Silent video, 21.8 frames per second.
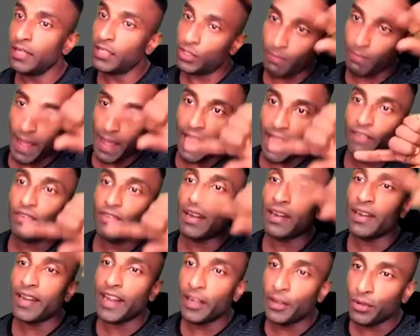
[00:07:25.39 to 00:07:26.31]
So bank
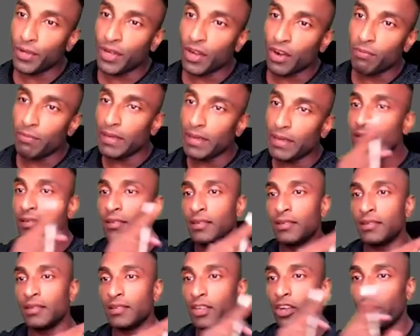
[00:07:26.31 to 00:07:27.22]
will lend to government
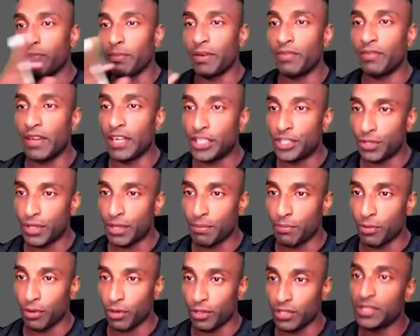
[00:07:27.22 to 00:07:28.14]
government will issue
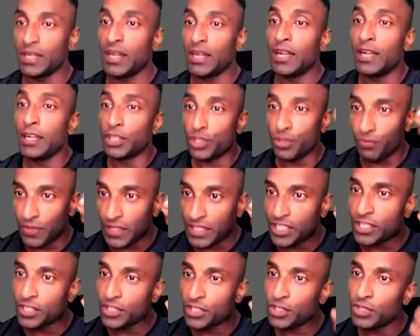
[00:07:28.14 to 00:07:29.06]
the bonds. So
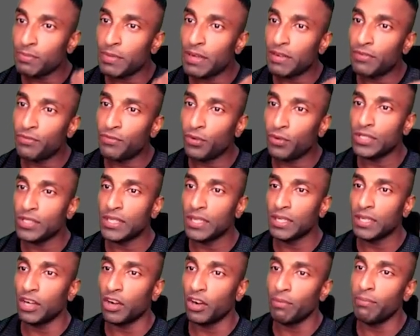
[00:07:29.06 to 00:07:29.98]
which instrument forced
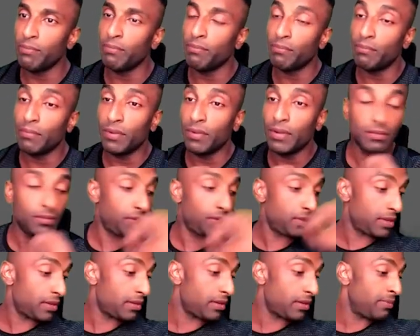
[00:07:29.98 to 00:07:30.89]
the gon-
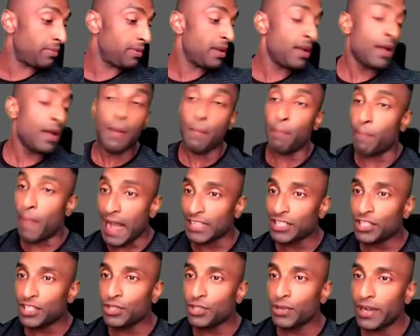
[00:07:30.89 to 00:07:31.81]
uh,
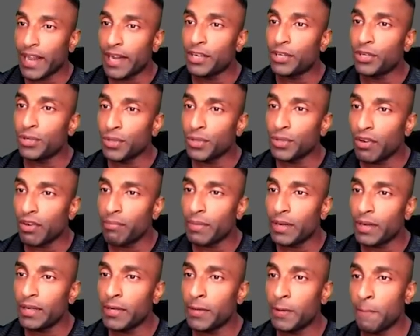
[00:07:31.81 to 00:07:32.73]
banks to lend to
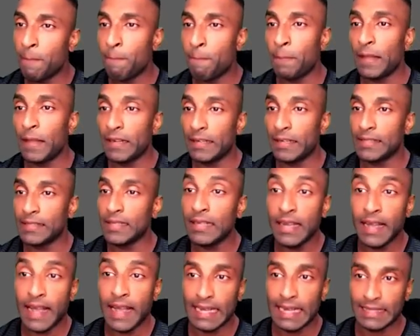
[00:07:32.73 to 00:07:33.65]
government? It is
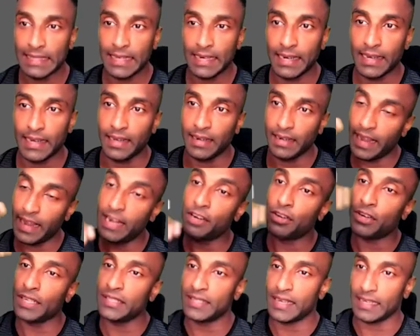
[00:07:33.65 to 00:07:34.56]
the SLR,
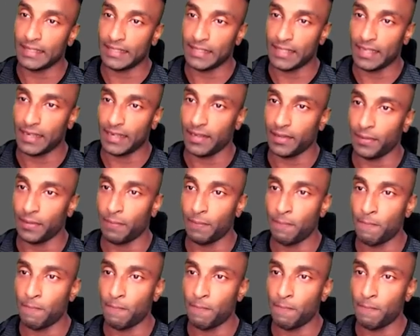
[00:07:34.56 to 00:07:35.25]
increase in SLR.